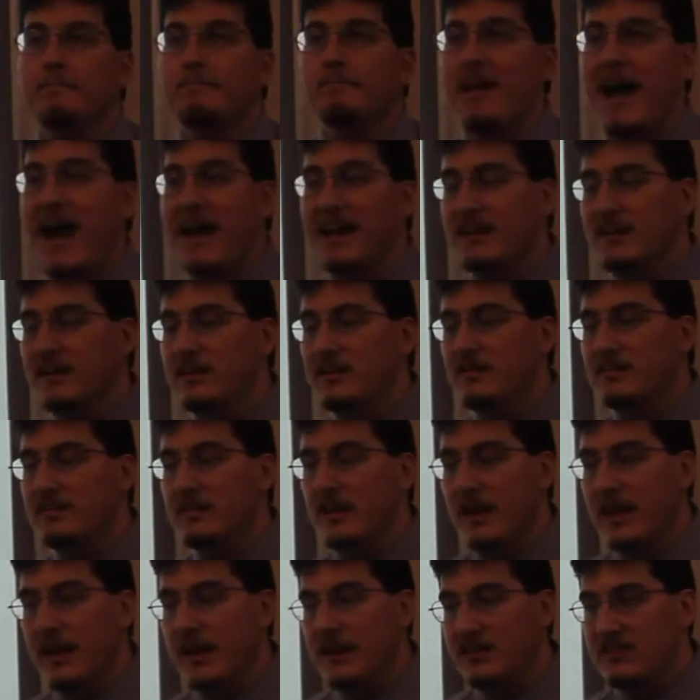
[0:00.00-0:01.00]
that
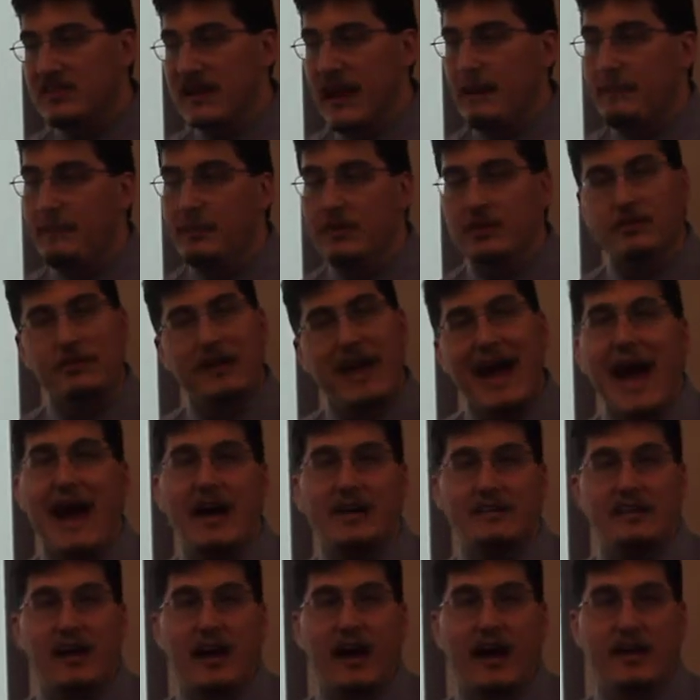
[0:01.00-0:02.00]
is an example of
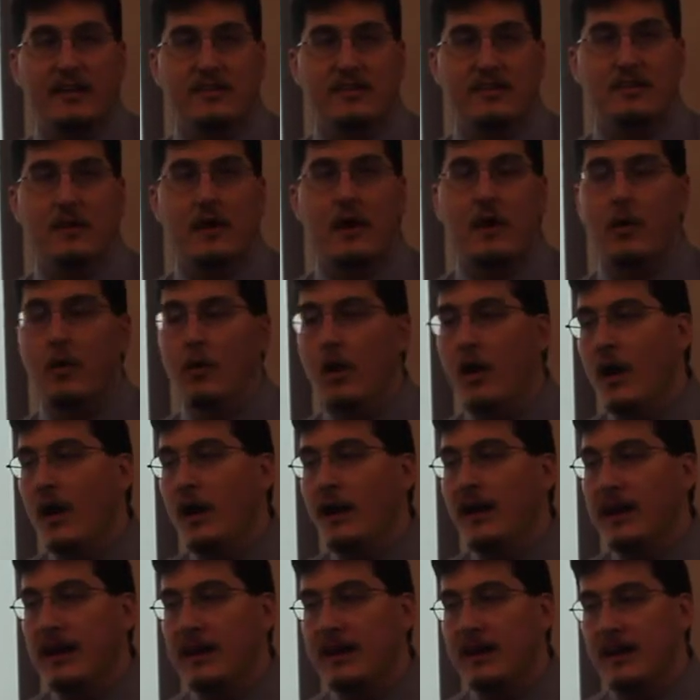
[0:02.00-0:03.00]
cacti. So
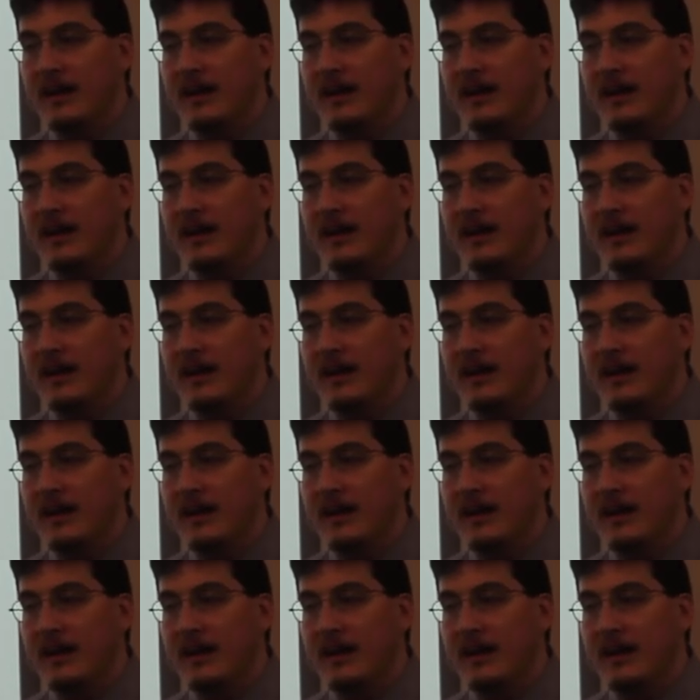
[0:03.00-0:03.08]
in